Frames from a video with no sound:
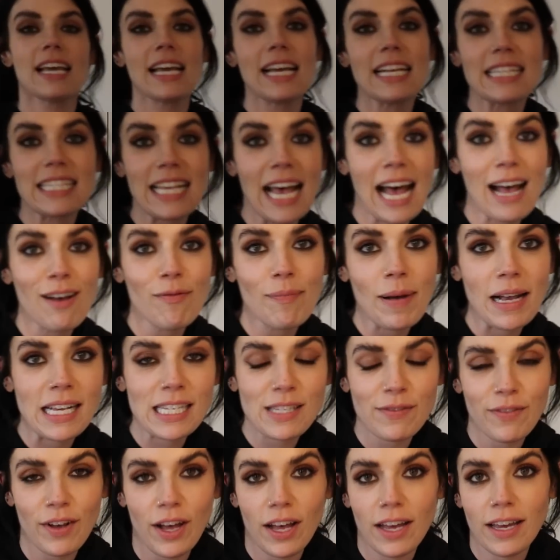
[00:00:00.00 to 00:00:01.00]
it's
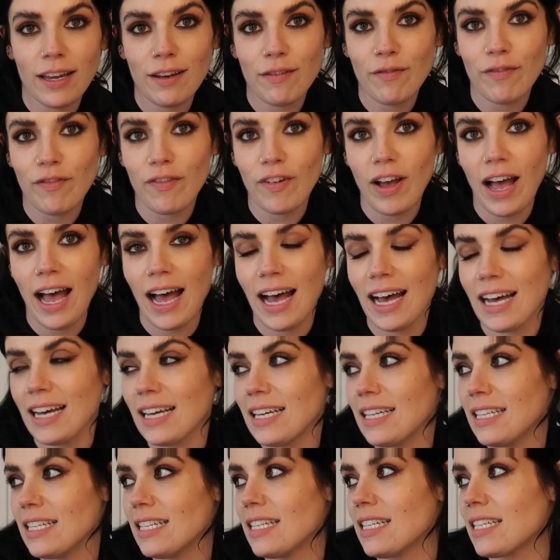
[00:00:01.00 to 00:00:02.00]
5:30
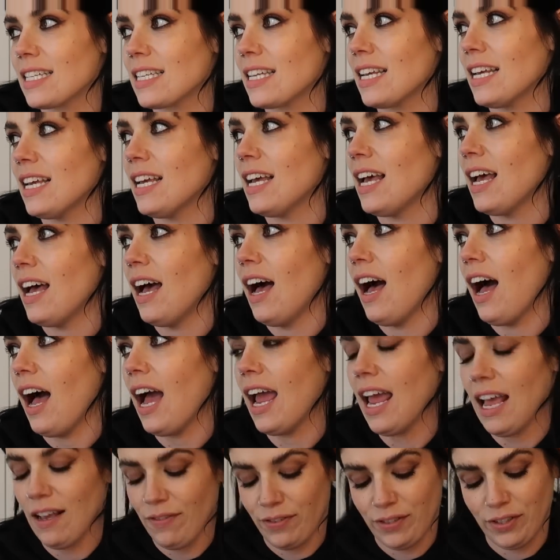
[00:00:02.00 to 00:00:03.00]
and
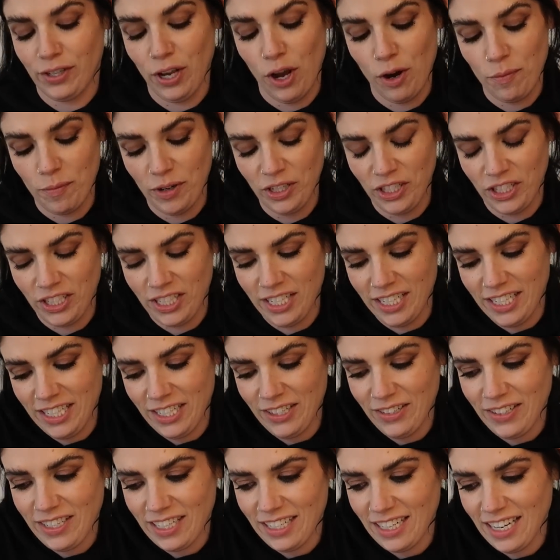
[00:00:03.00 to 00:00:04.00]
I have so much to do
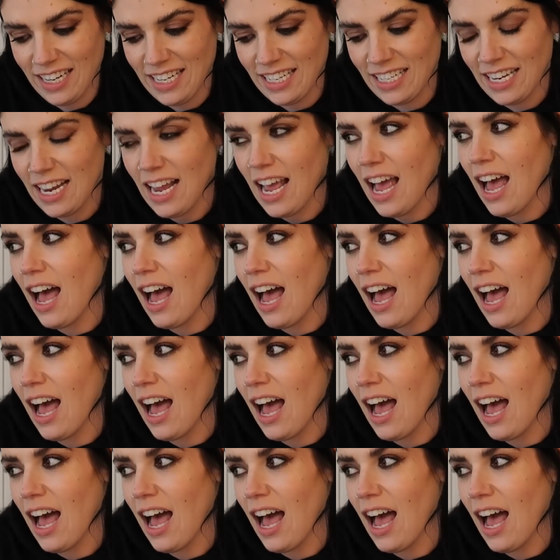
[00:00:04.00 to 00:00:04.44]
tonight.